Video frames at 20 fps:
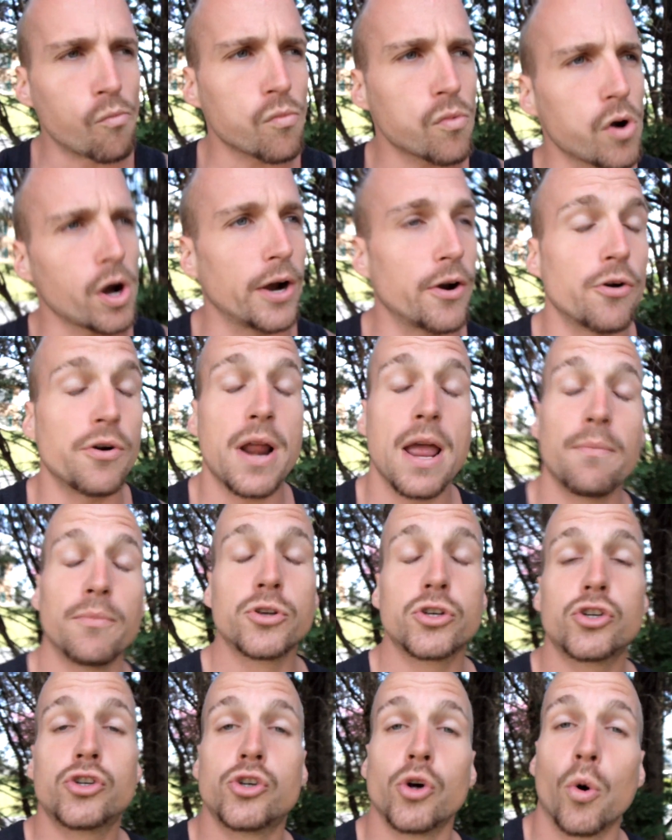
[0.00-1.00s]
and her name
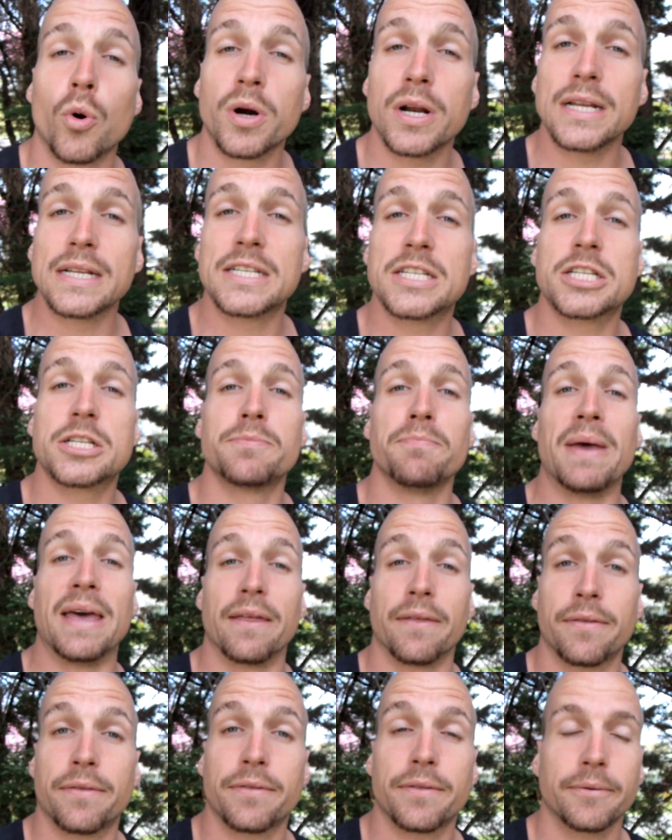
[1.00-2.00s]
was Jordan Smith.
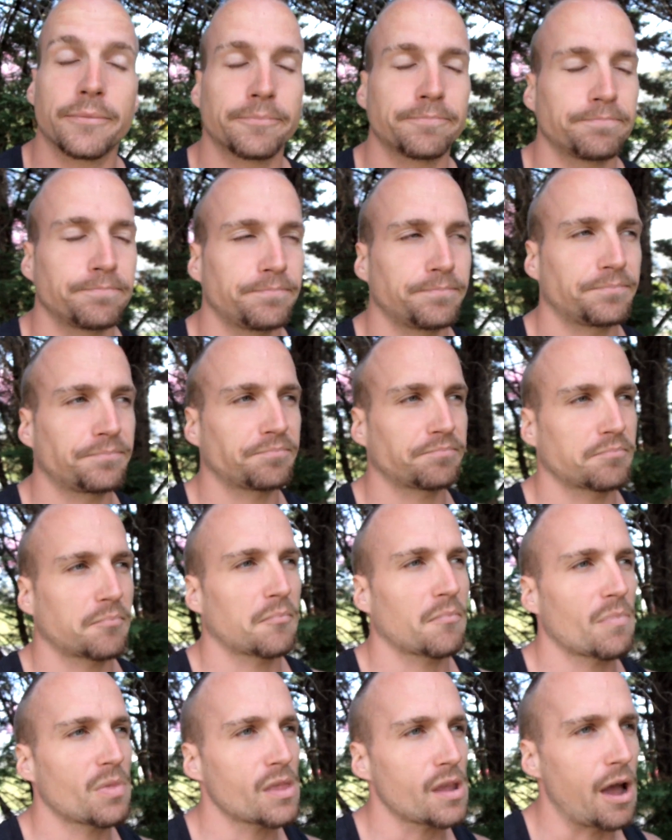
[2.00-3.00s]

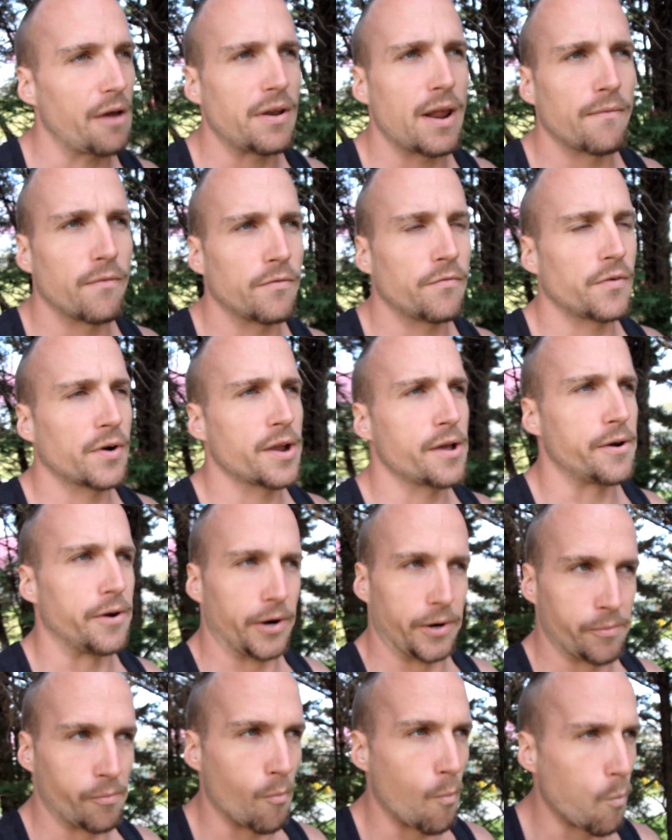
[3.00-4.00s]
I'll never forget
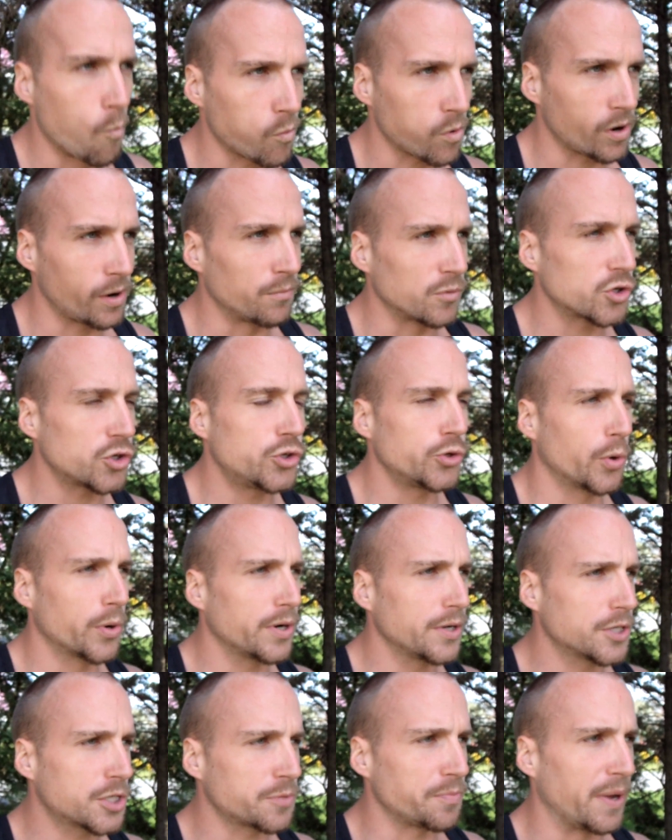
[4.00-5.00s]
her. Her name was
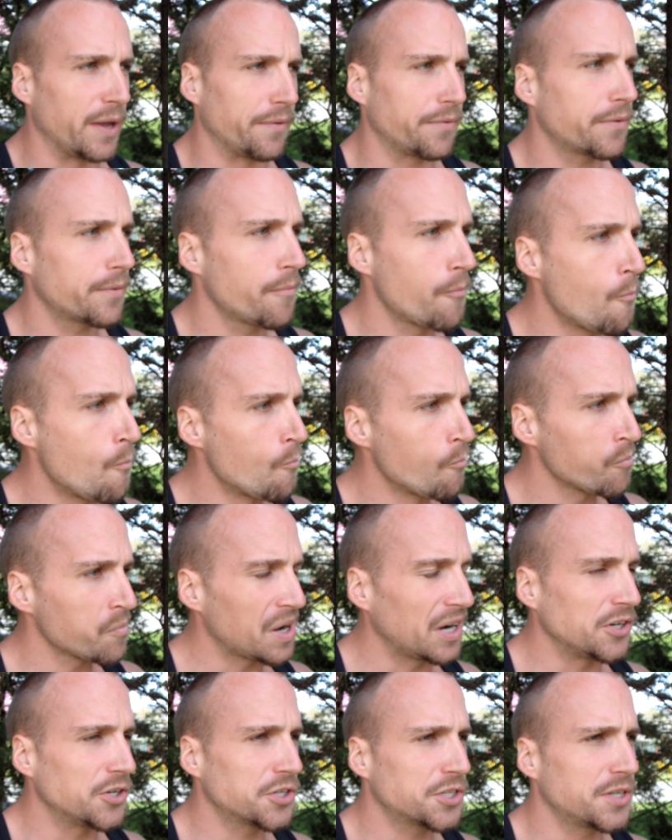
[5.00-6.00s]
Jordan Smith.
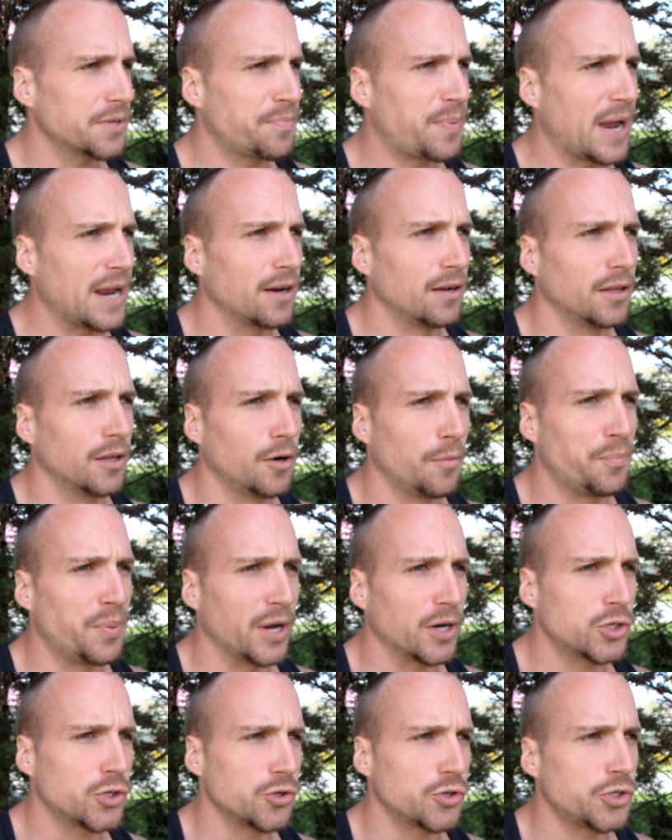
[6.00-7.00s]
And just to paint a little
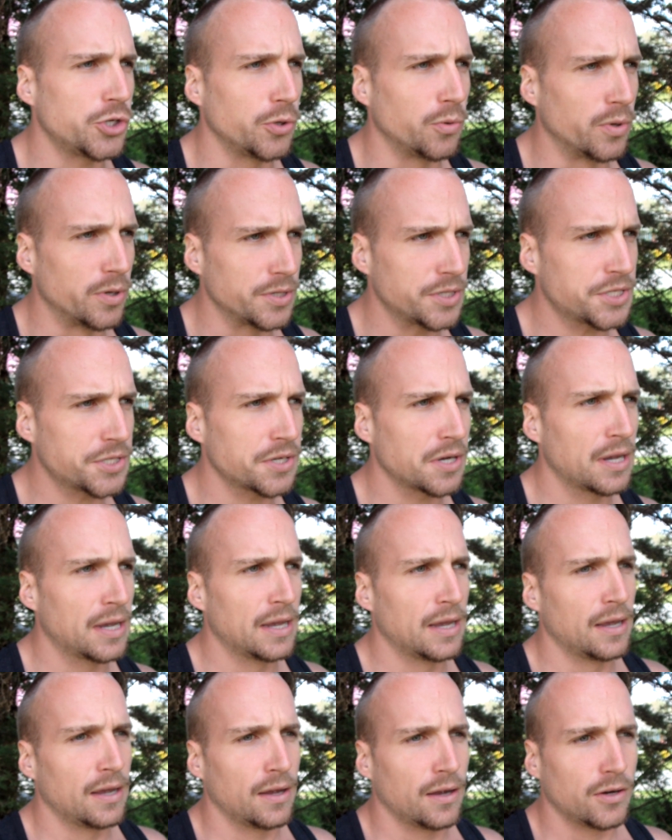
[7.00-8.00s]
picture, she was
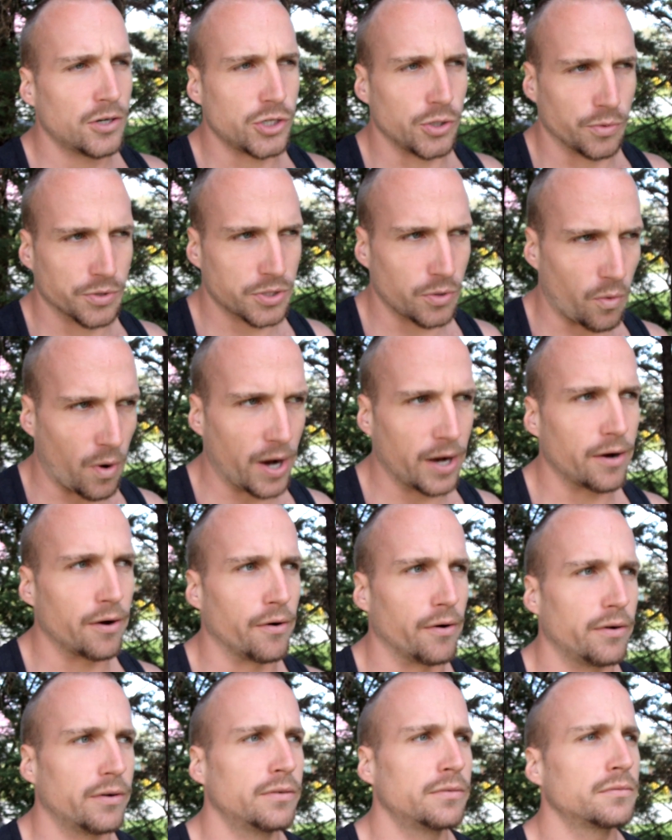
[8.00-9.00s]
a white
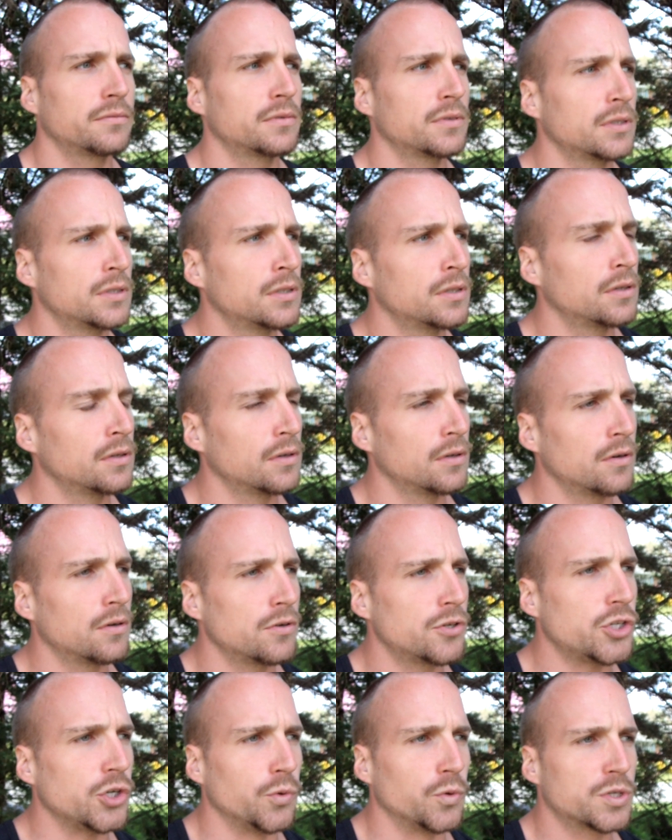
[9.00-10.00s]
girl.
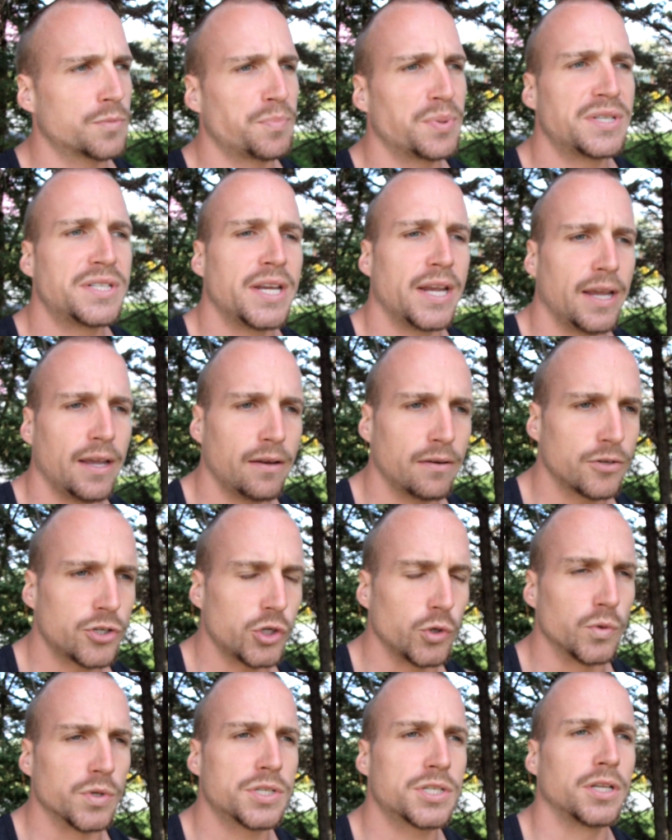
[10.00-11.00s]
She was petite,
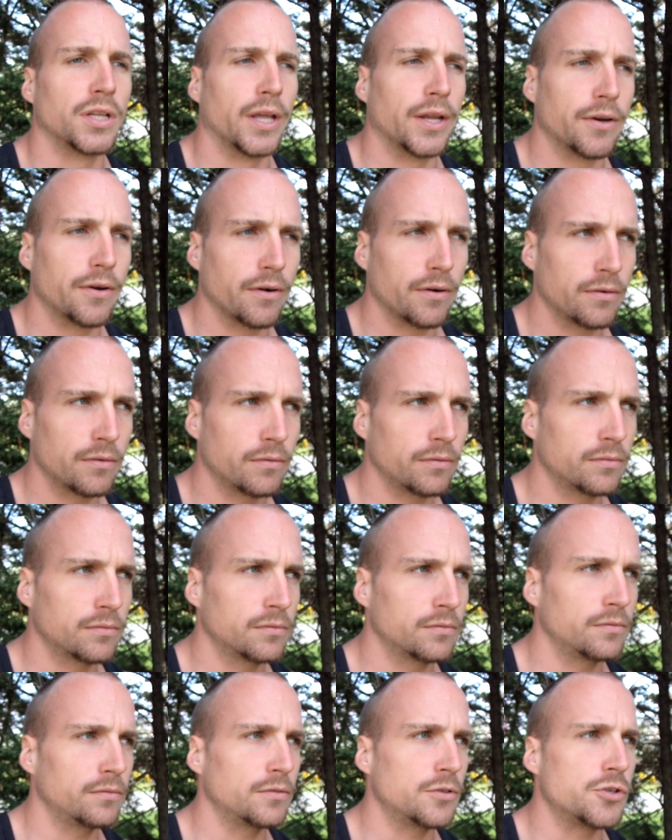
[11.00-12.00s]
she was slender,
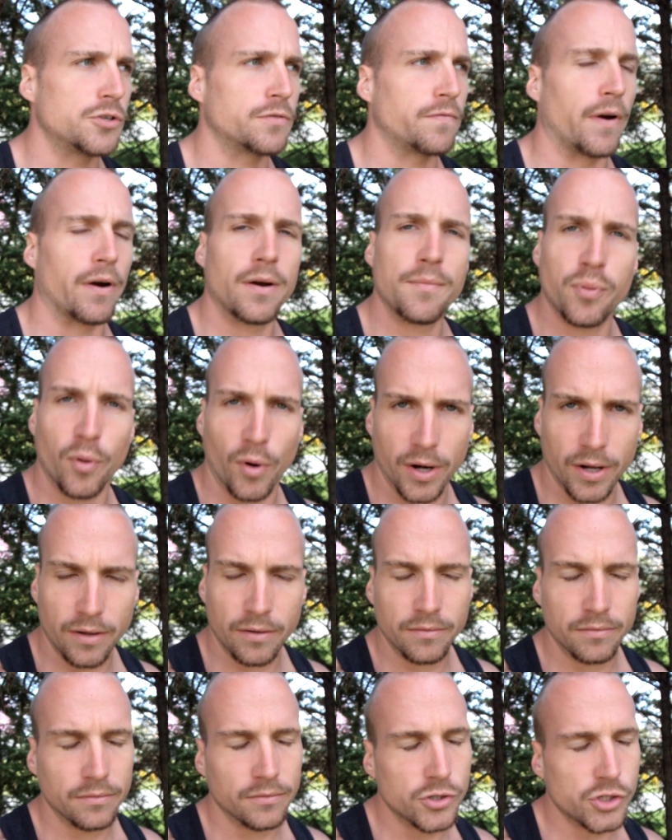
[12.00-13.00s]
she was very pretty.
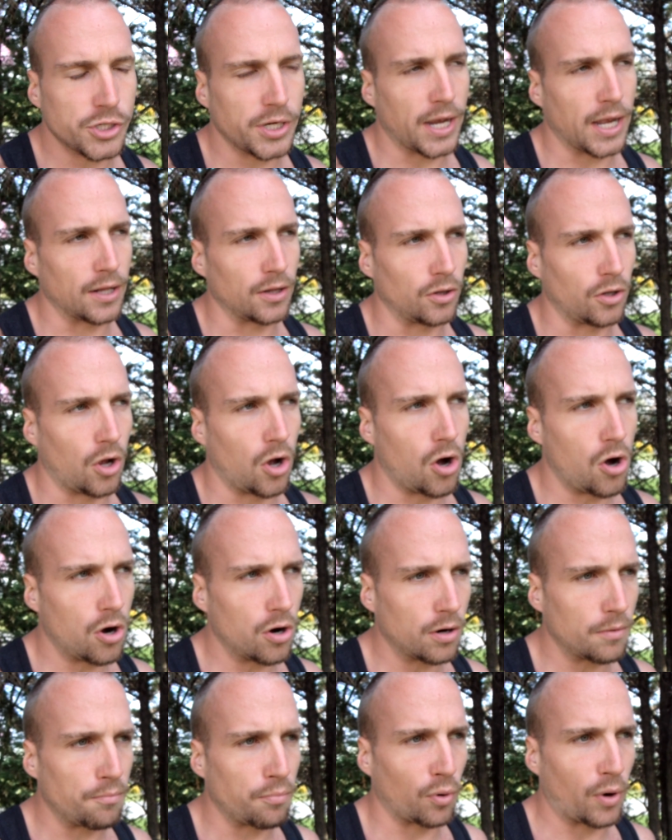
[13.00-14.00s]
She had
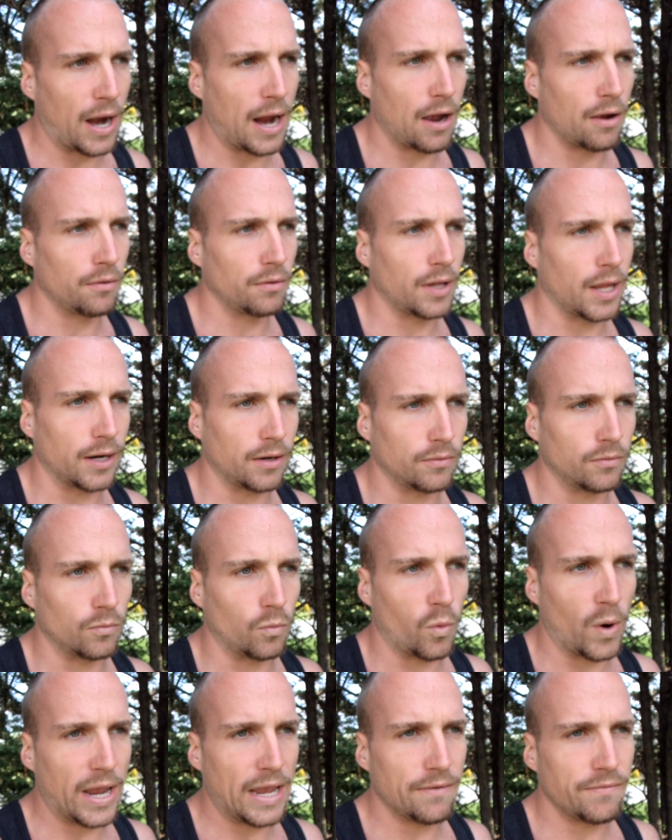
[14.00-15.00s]
long brown, like
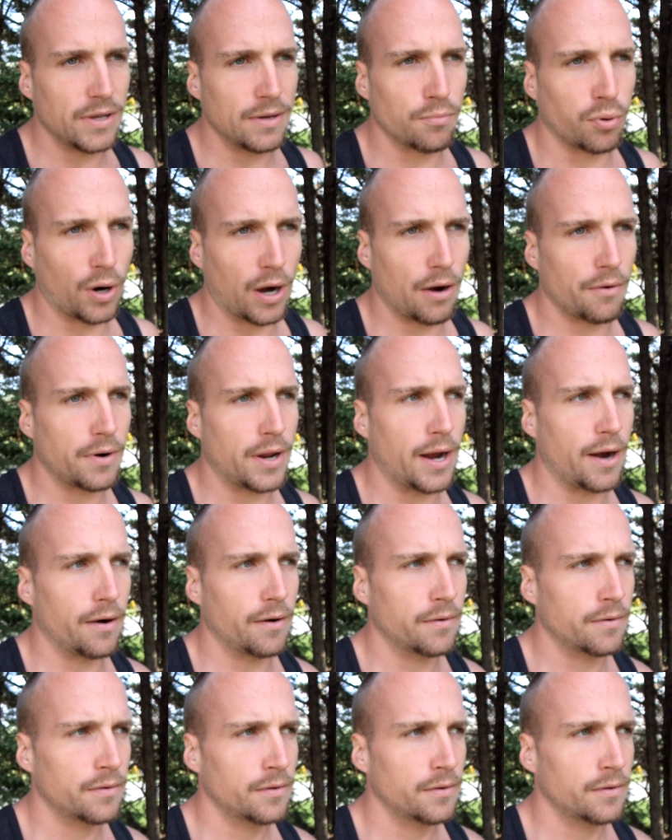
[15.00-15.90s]
wavy brown hair.